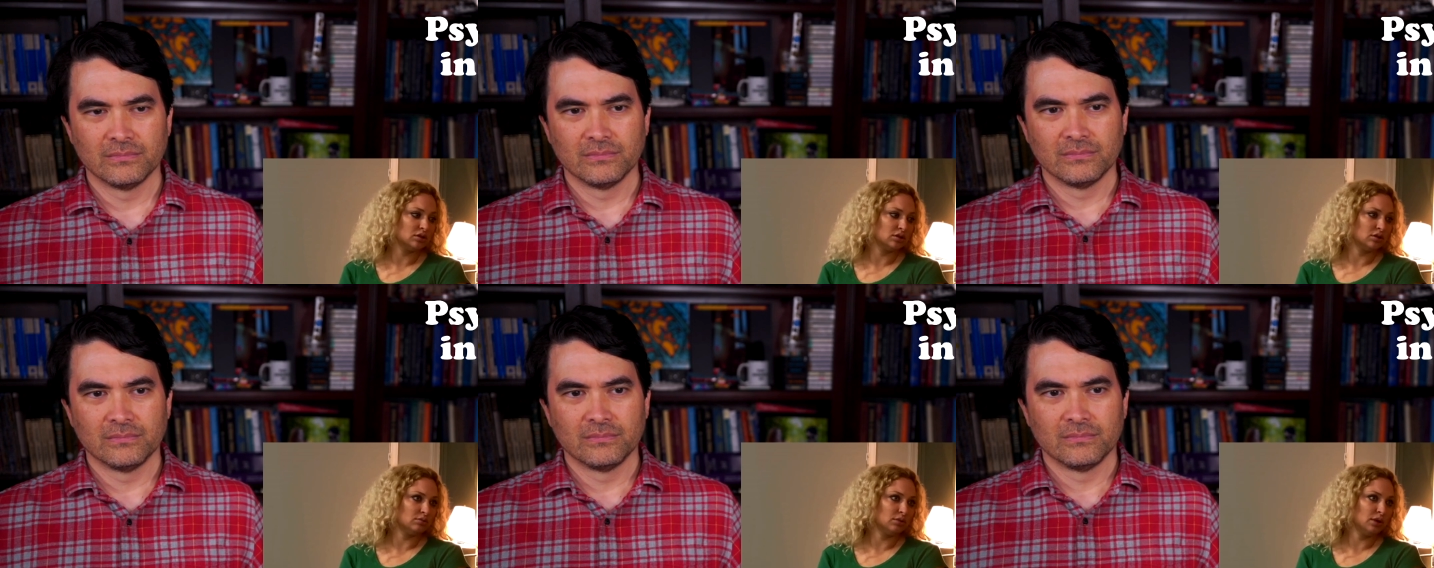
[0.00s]

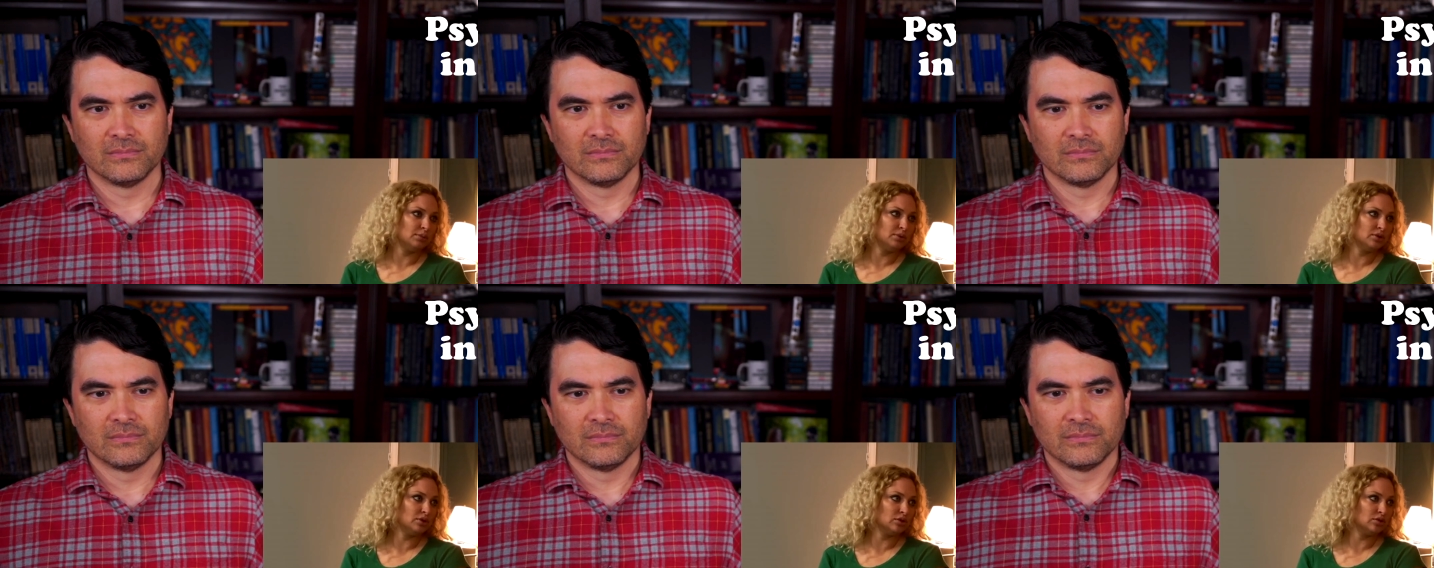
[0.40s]
Speaker 1: My
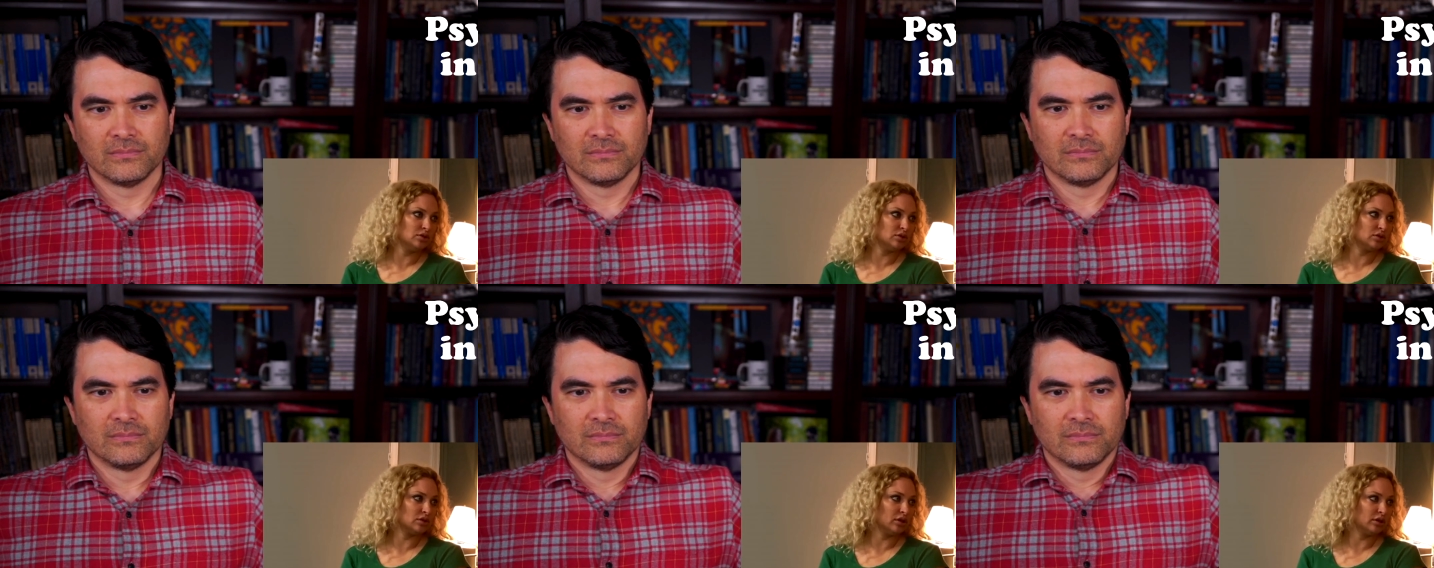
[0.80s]
opinion
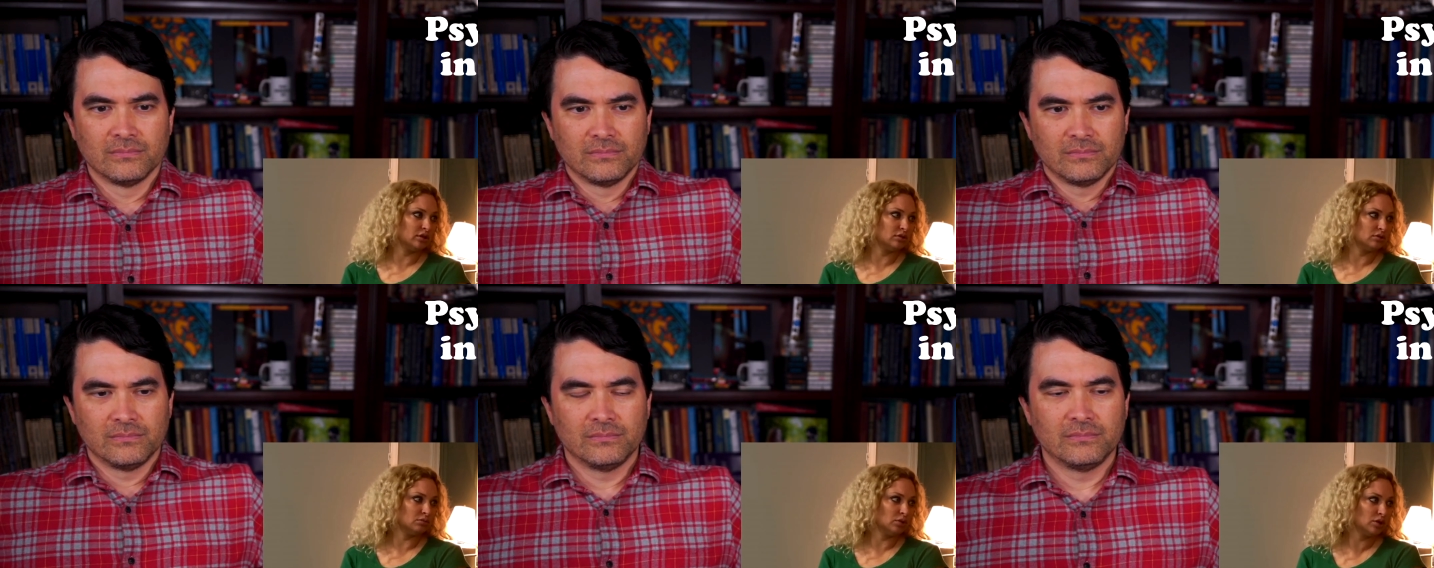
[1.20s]
is
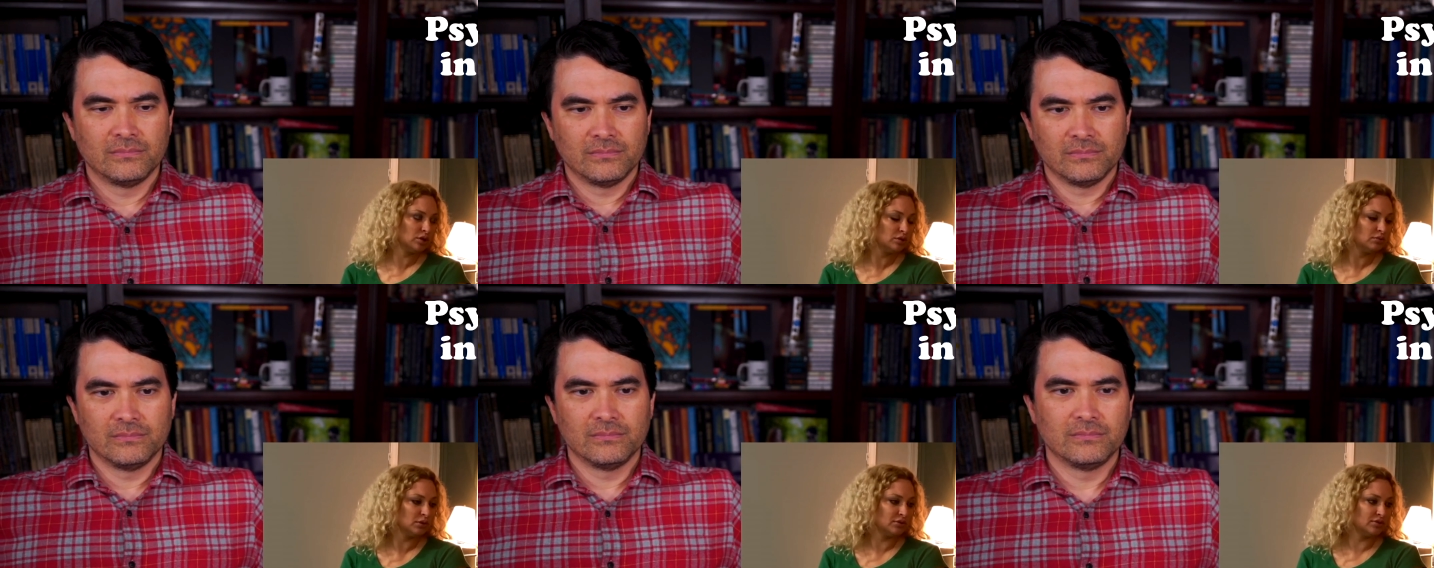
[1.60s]
like
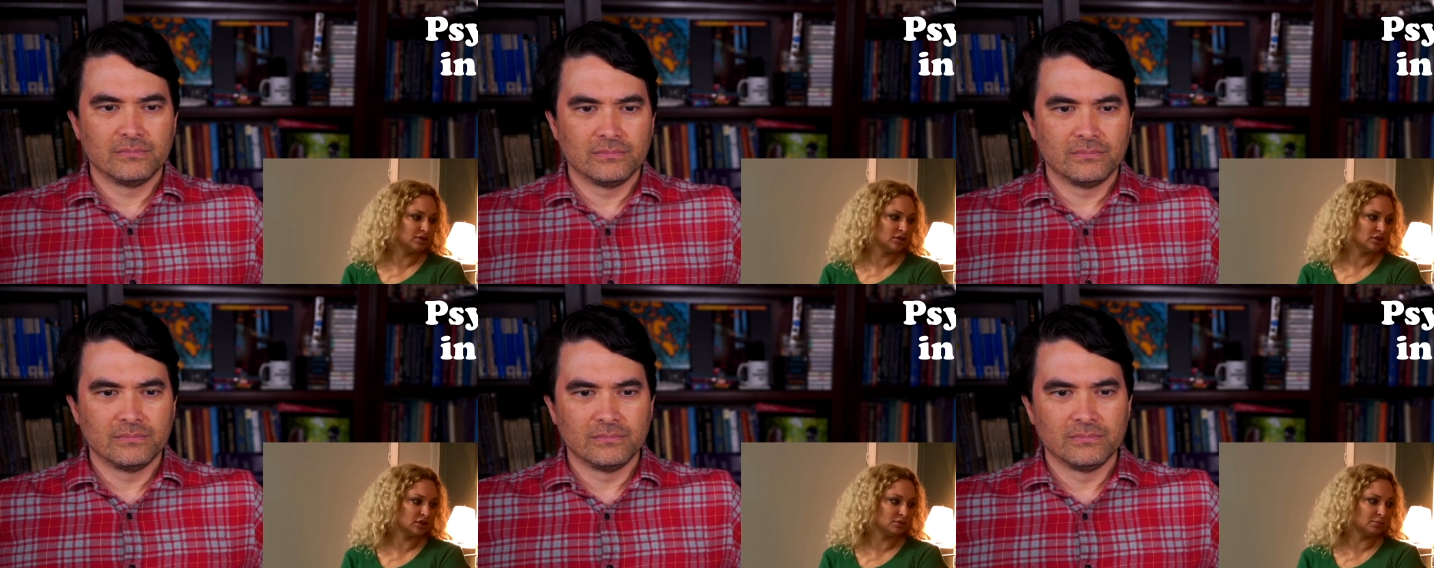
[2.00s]
tomorrow my
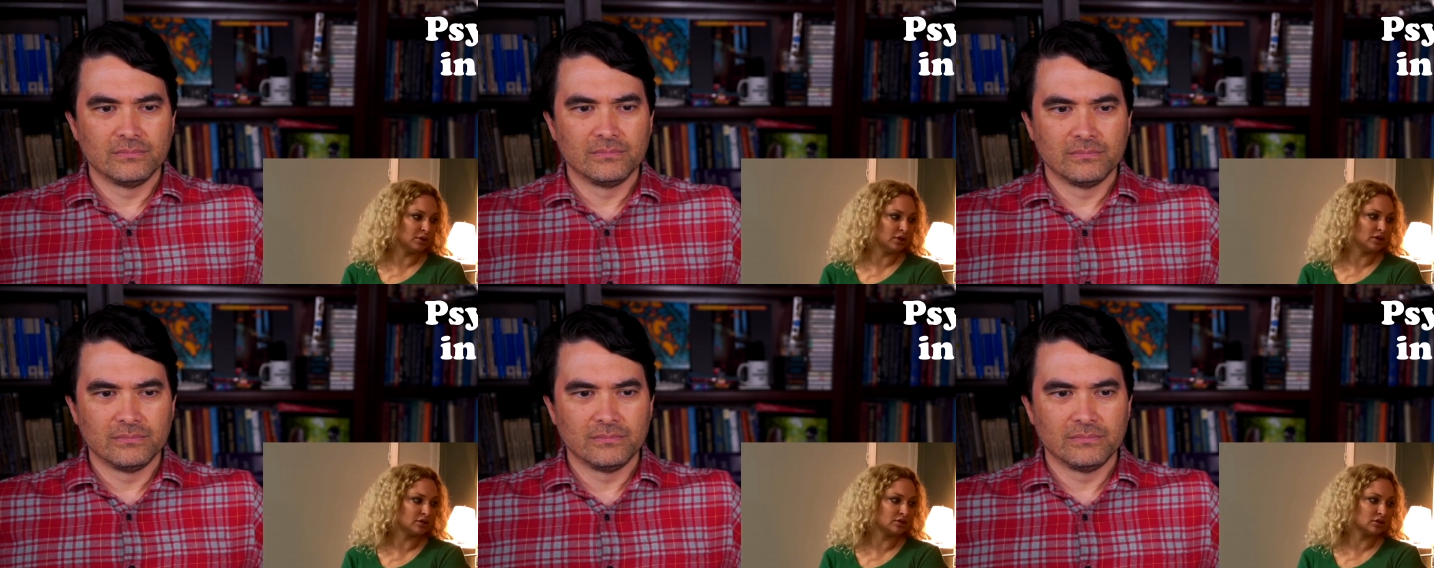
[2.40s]
visa
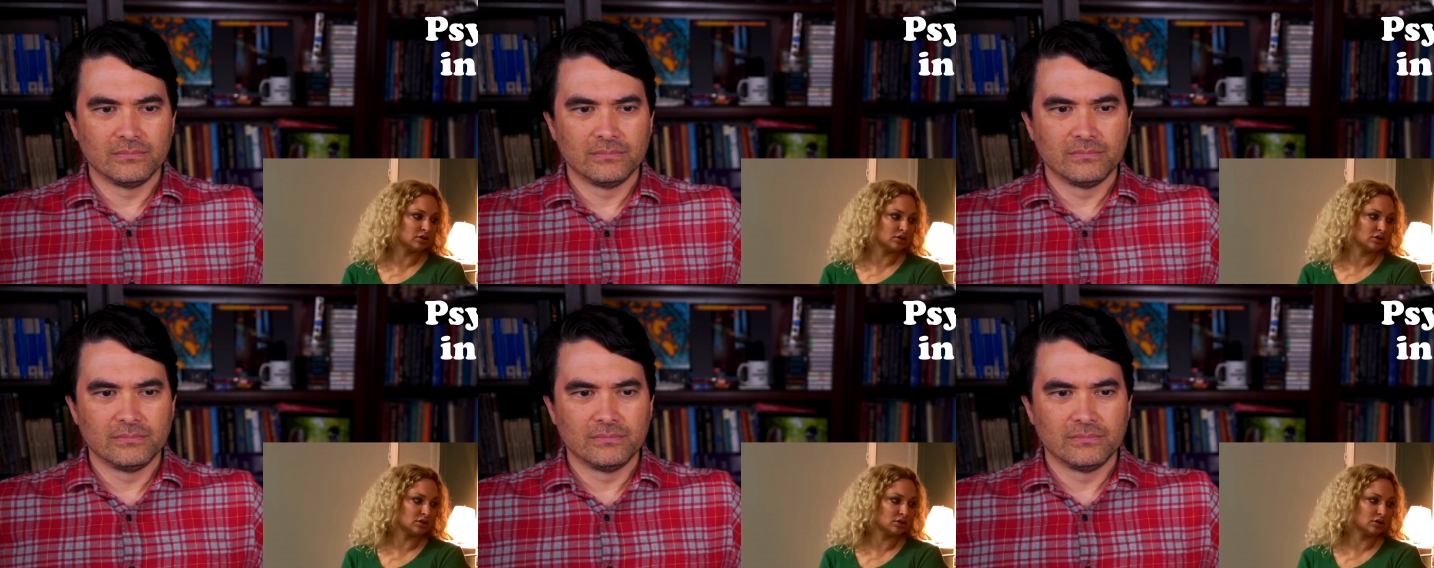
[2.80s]
expires.